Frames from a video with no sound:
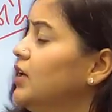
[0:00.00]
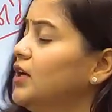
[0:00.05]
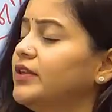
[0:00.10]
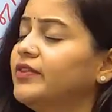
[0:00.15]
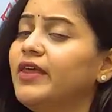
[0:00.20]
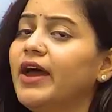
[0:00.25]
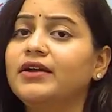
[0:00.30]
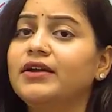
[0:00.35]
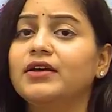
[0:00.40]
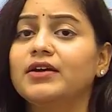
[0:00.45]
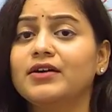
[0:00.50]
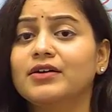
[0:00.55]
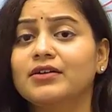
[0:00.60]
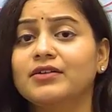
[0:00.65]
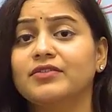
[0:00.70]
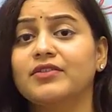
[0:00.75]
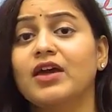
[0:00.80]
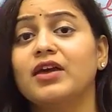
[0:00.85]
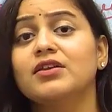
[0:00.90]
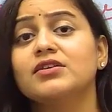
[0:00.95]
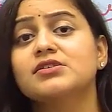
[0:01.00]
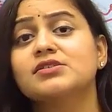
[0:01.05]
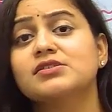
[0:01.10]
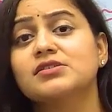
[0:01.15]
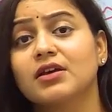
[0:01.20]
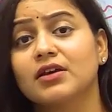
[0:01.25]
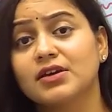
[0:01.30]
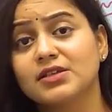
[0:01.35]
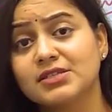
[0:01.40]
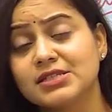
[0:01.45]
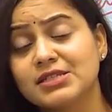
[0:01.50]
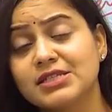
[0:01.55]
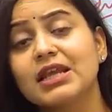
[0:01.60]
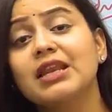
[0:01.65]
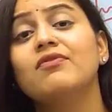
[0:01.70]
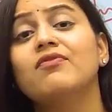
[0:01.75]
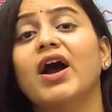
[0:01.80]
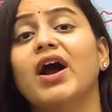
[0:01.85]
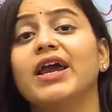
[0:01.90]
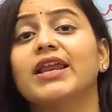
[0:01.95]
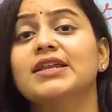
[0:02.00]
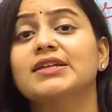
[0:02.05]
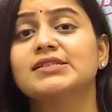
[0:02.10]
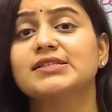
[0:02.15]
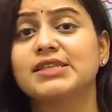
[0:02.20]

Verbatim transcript: that there is still violence